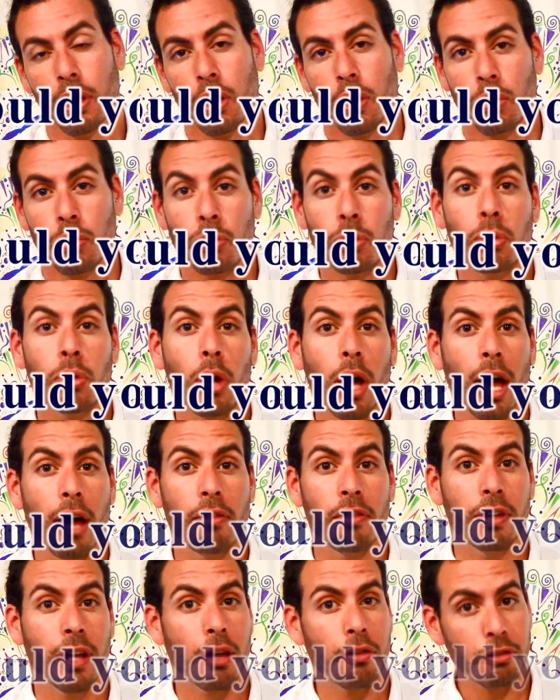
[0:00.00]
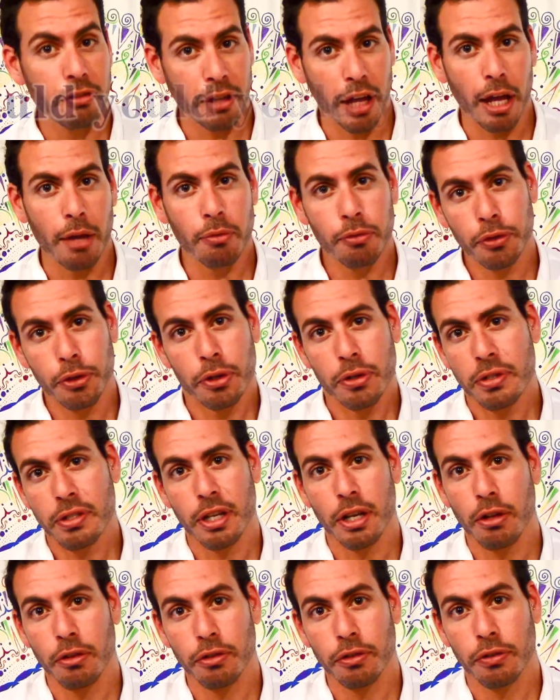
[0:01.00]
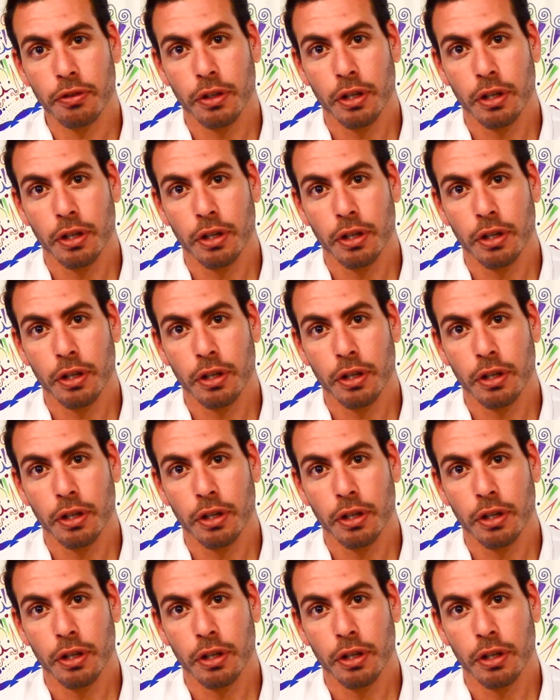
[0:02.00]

Do you have enough time for yourself?